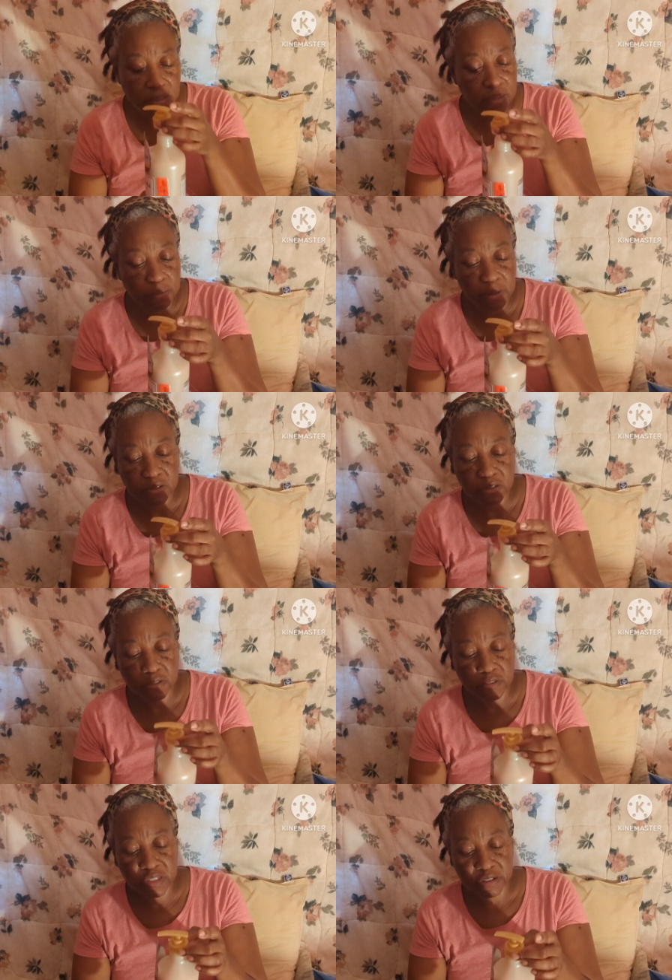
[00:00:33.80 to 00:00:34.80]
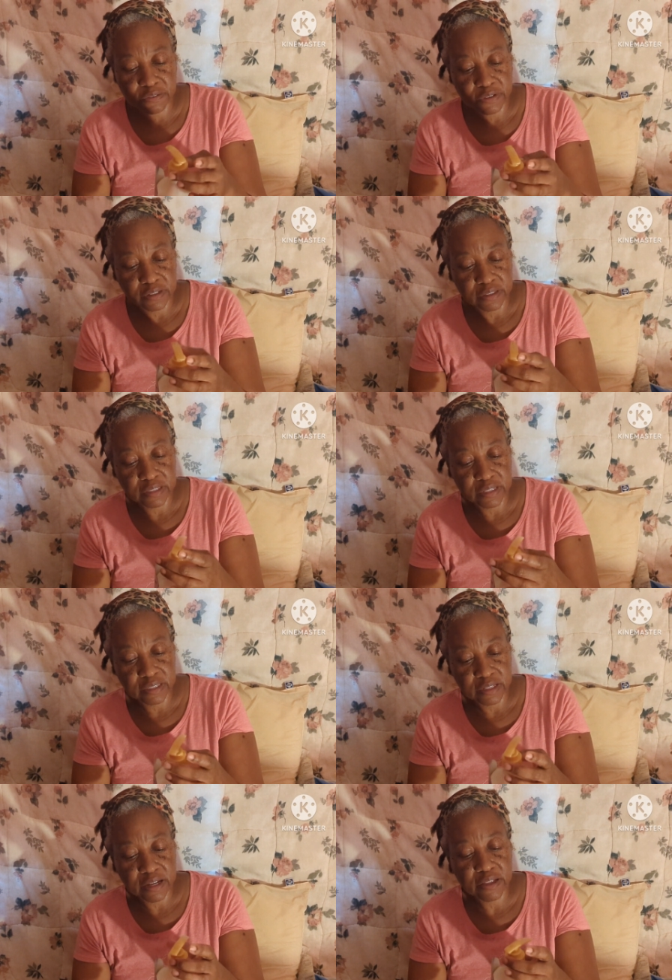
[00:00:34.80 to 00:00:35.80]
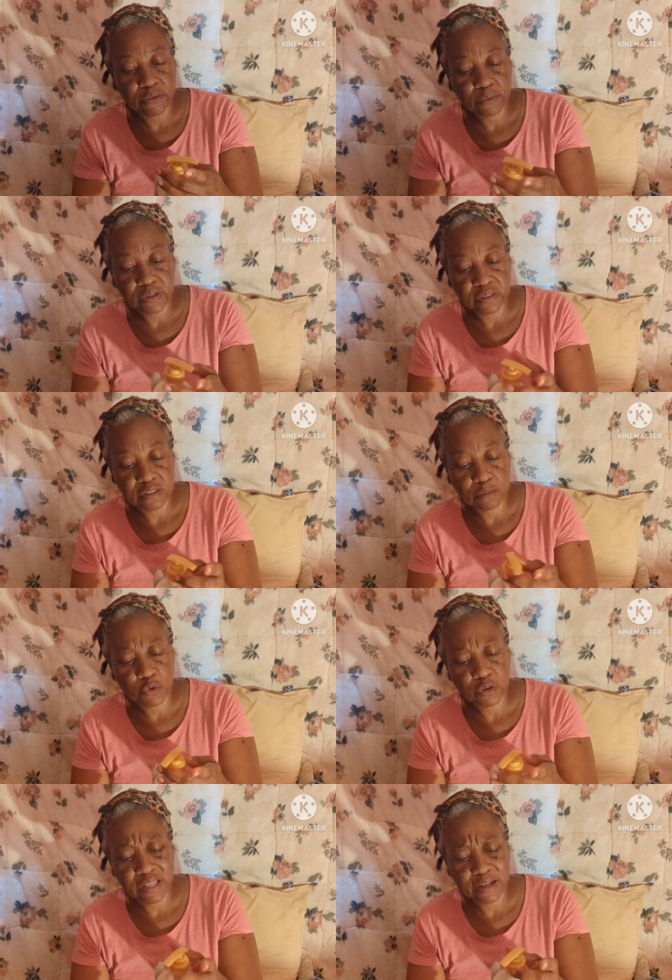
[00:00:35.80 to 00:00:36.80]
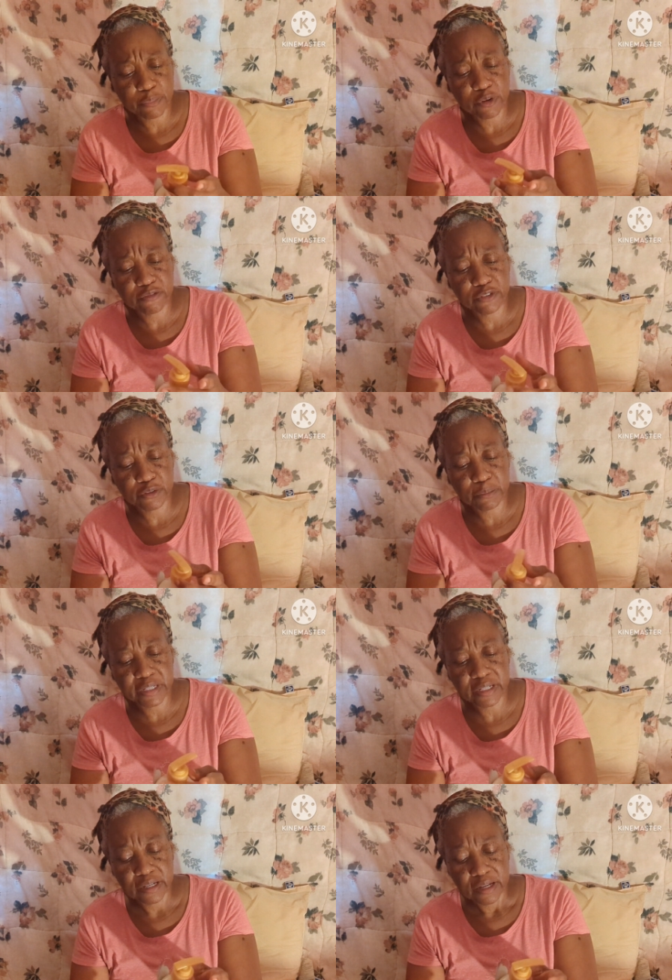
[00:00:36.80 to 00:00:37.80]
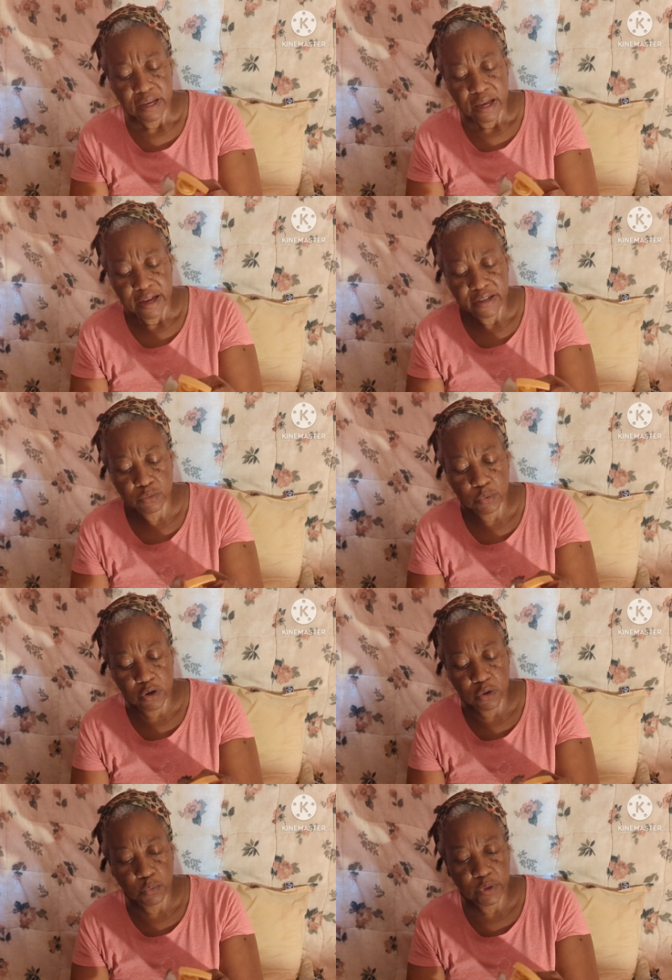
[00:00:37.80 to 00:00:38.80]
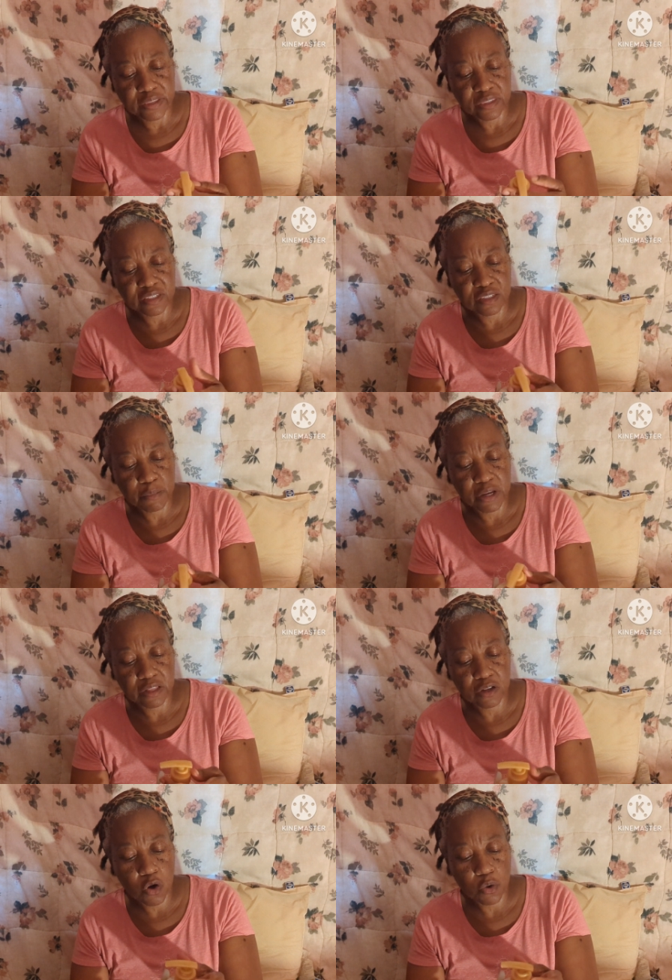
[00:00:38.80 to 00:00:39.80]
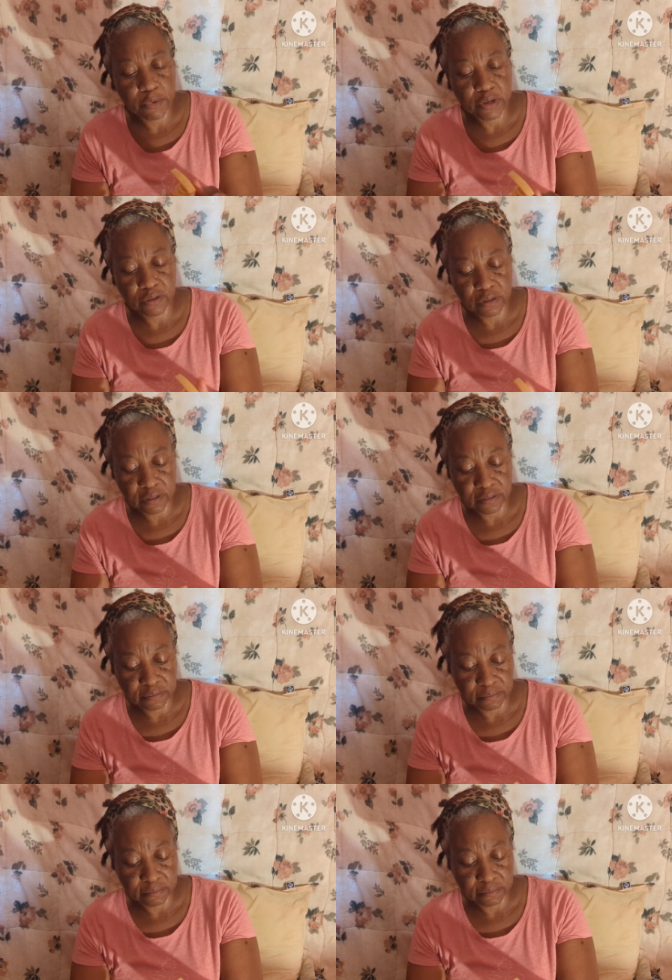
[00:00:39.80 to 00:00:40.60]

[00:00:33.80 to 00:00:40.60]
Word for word: It smells so different than the other ones. More like perfumey as well with the smell of goat milk.